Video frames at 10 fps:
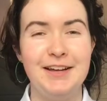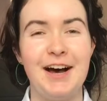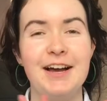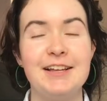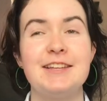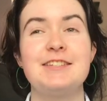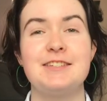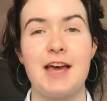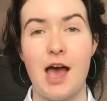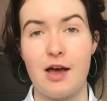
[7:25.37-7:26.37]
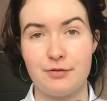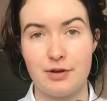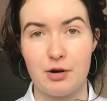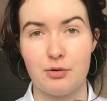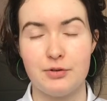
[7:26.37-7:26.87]
I listened to half an
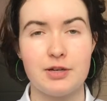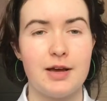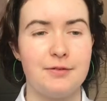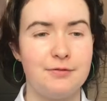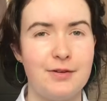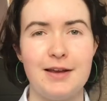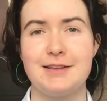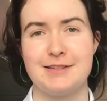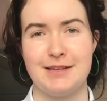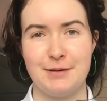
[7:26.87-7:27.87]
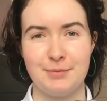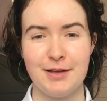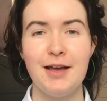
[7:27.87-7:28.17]
hour of it. I fell asleep.